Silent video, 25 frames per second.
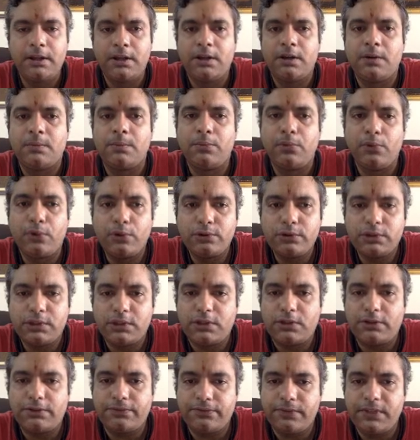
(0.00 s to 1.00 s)
Both
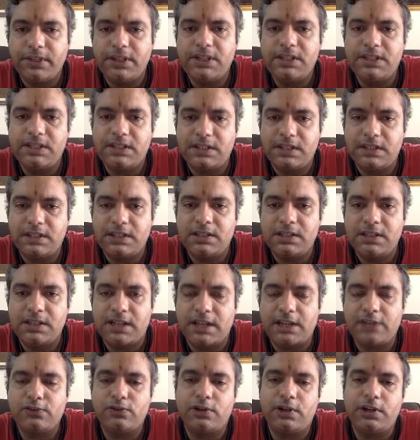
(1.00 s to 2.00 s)
of these things
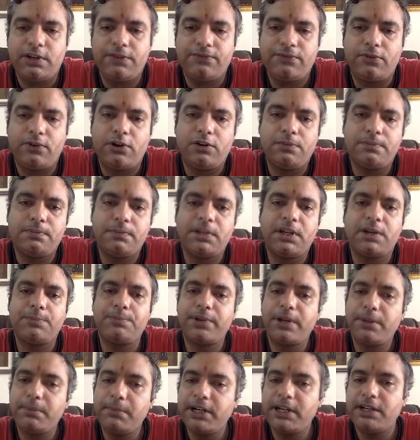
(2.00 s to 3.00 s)
actually form a
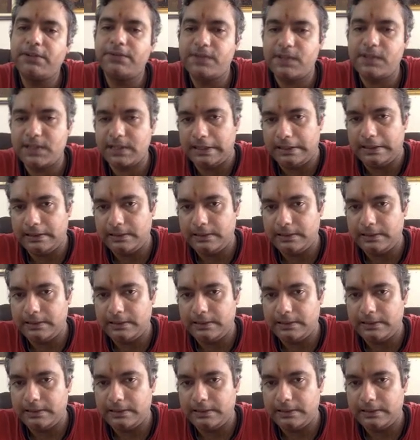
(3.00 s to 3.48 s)
primitive cell.